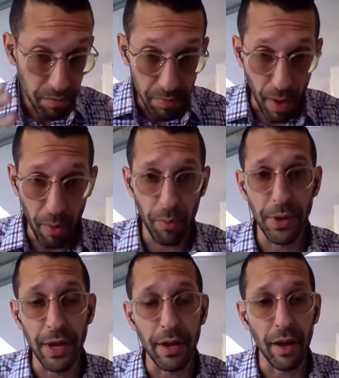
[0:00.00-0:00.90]

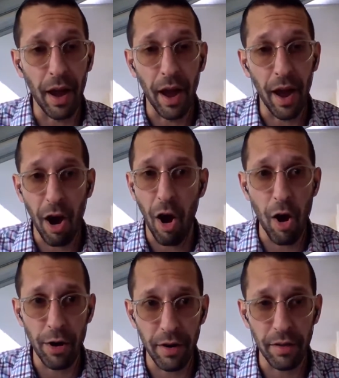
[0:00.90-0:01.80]
Probably a
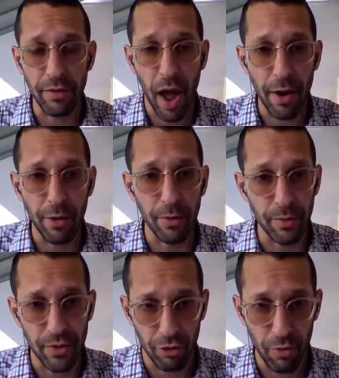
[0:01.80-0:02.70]
hard, dire
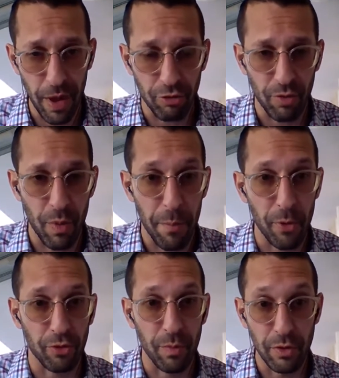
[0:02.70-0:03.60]
situation where a
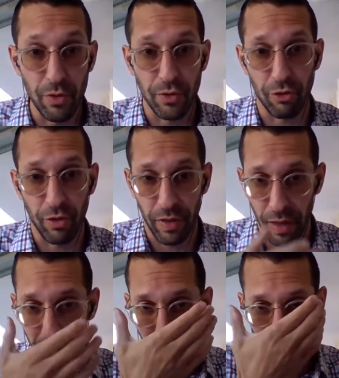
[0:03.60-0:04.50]
person would do such a
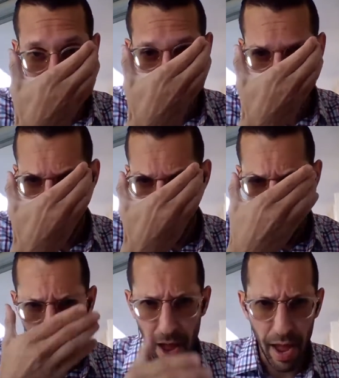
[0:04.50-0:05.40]
thing.
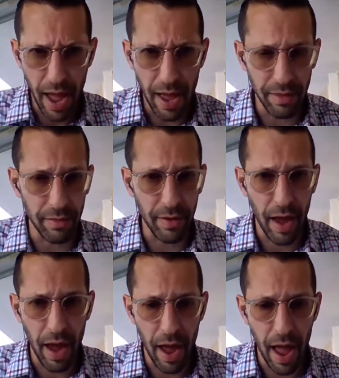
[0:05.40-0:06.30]
And
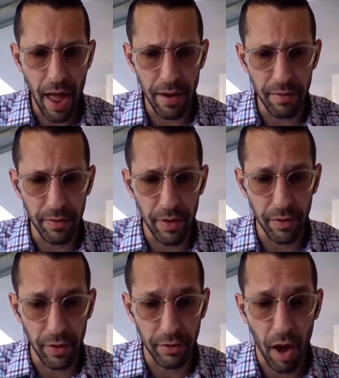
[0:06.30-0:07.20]

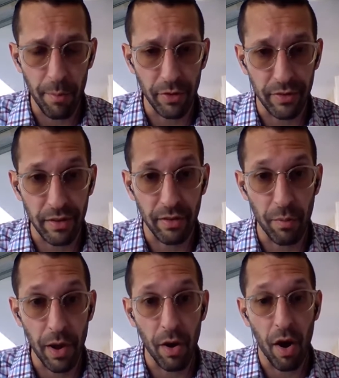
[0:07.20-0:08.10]
the Talmud says that
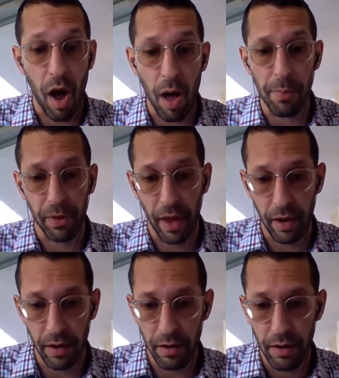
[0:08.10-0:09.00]
we are
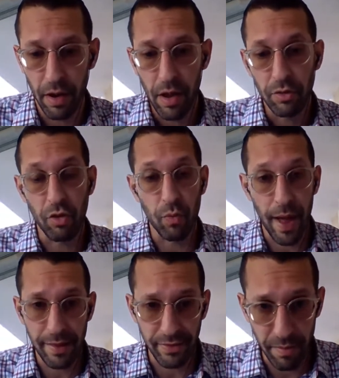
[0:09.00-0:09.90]
obligated, to
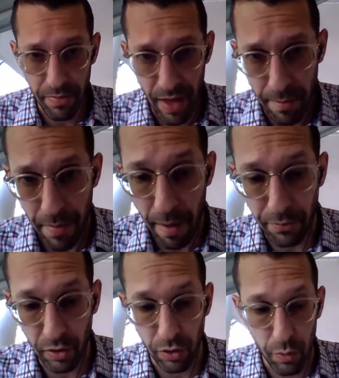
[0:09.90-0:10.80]
ransom them up
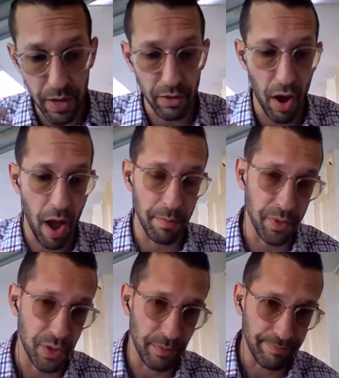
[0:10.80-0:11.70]
to 3
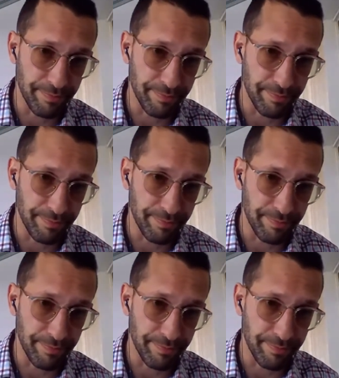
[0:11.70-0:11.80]
times.